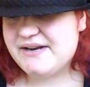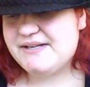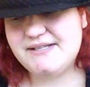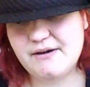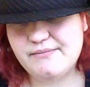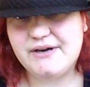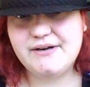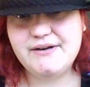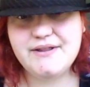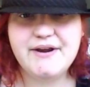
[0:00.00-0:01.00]
it's going into
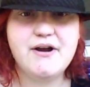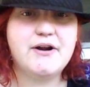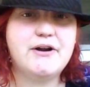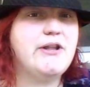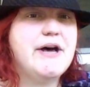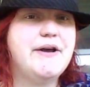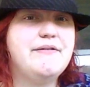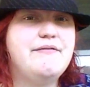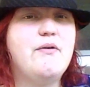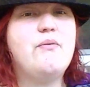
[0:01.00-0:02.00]
summer, there are a
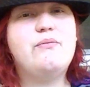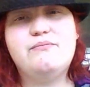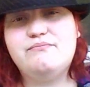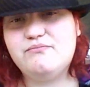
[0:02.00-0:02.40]
lot of